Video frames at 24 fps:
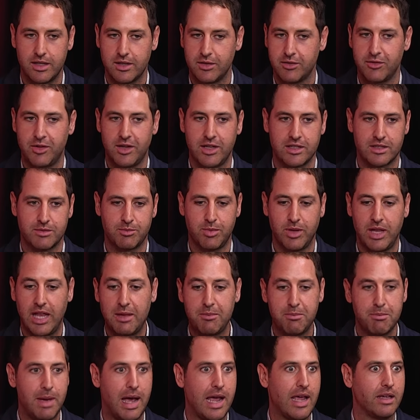in defence.
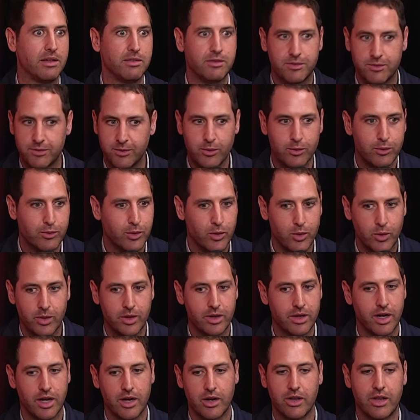Play May full
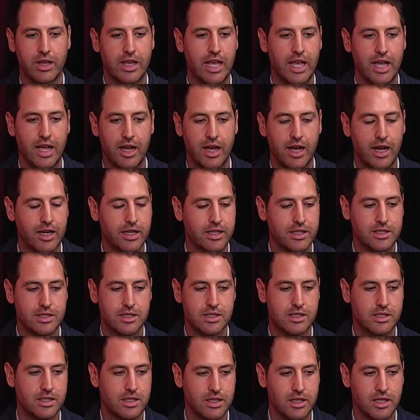forward. I don't care. I
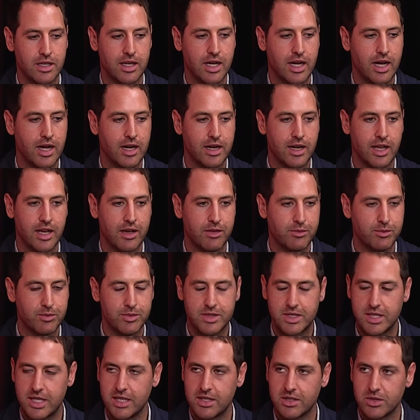just can't have
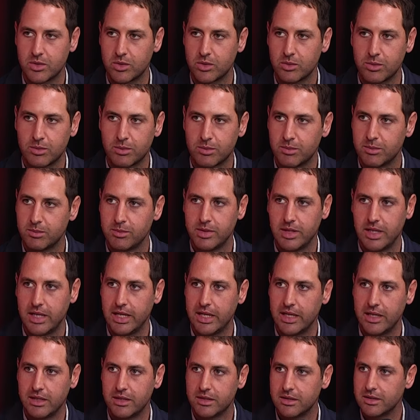Diesel
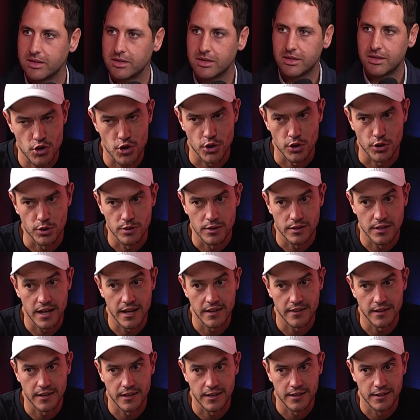playing. True.
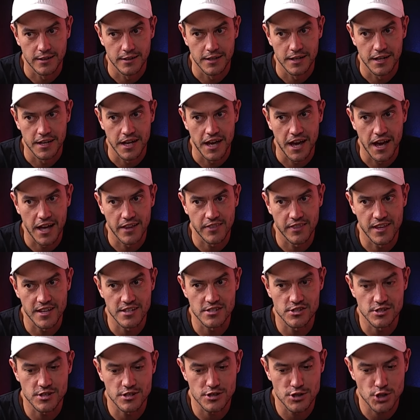Neither.
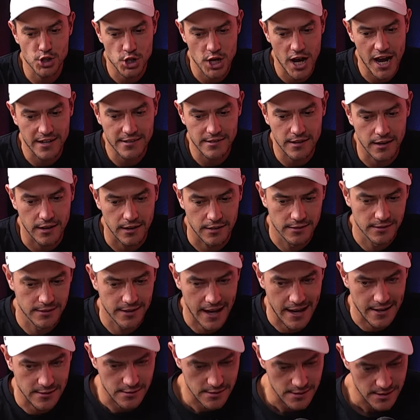There's just chatter,
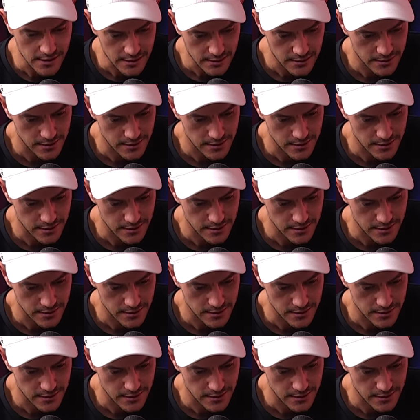Adzy,